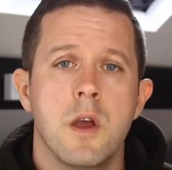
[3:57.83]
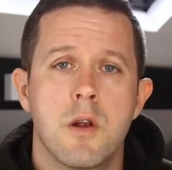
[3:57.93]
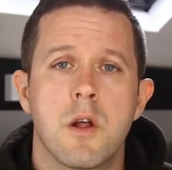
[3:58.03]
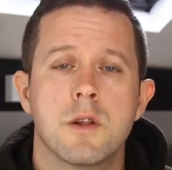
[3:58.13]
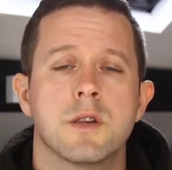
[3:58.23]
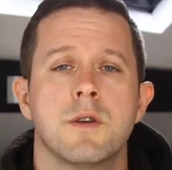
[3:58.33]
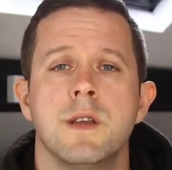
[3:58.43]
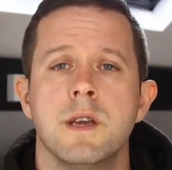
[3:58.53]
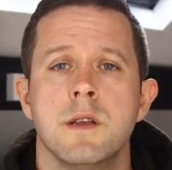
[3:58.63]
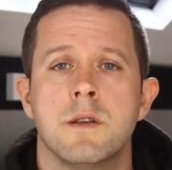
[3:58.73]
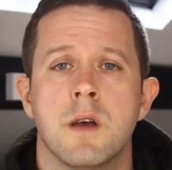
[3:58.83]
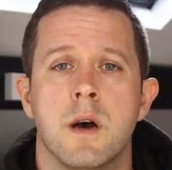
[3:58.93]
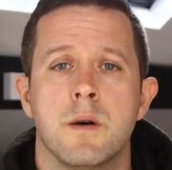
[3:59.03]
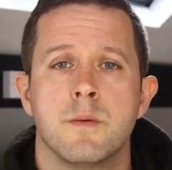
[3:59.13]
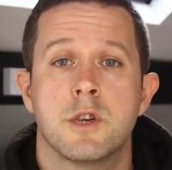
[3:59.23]
You'll also need
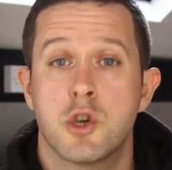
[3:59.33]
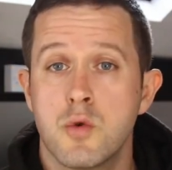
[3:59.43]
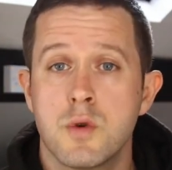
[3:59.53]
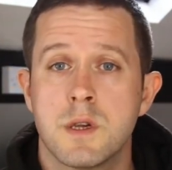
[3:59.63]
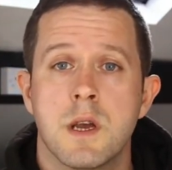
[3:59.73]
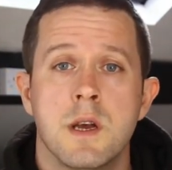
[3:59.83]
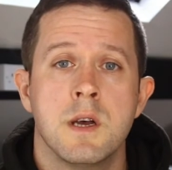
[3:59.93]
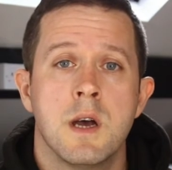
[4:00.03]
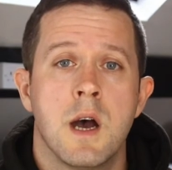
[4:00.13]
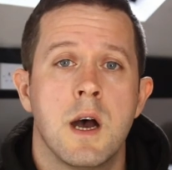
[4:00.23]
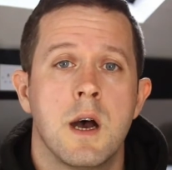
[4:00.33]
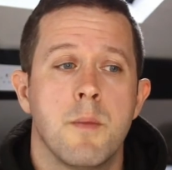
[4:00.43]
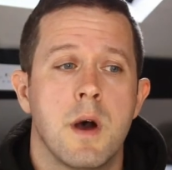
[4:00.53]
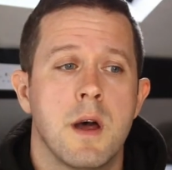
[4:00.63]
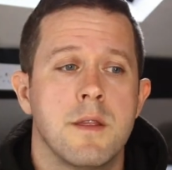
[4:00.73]
shoes,
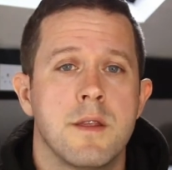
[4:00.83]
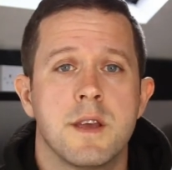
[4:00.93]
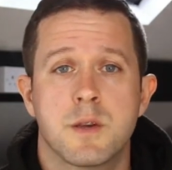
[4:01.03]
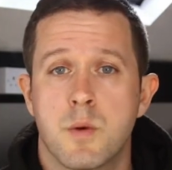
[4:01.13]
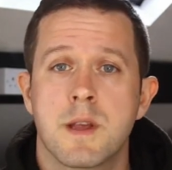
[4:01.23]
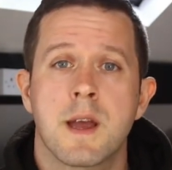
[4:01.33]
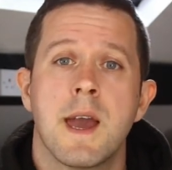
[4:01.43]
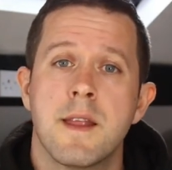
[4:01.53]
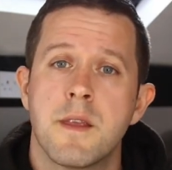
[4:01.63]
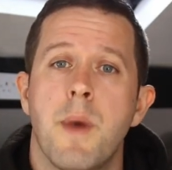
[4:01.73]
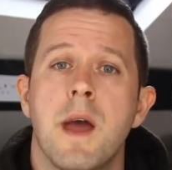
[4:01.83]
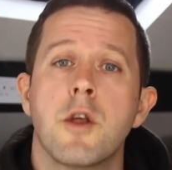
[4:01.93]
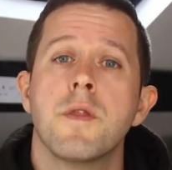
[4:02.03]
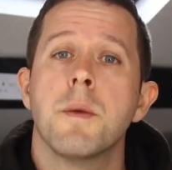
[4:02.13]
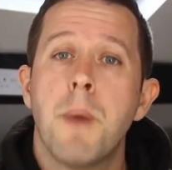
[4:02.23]
and this will again depend
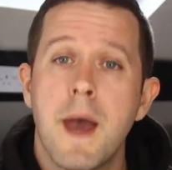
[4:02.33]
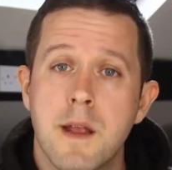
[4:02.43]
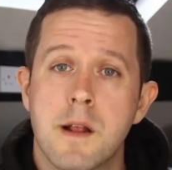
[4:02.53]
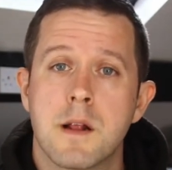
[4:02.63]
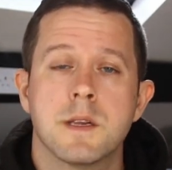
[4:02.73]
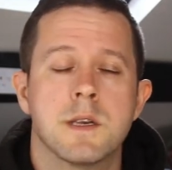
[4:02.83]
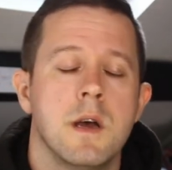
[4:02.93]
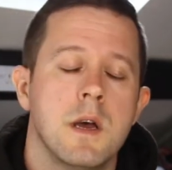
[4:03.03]
on the pedals.